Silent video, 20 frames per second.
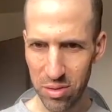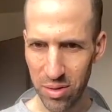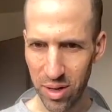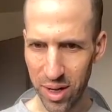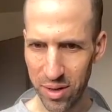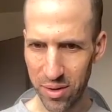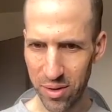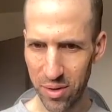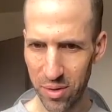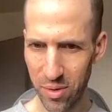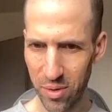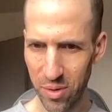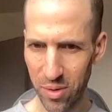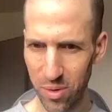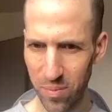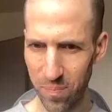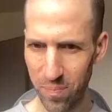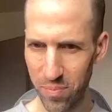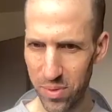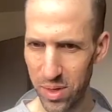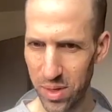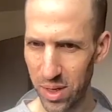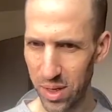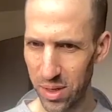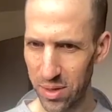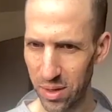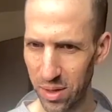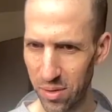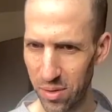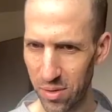I don't know these
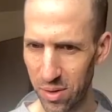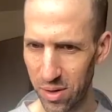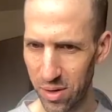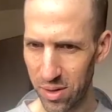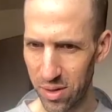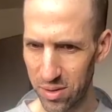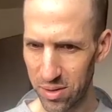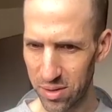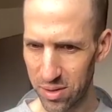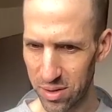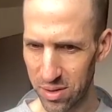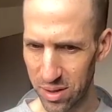other artists.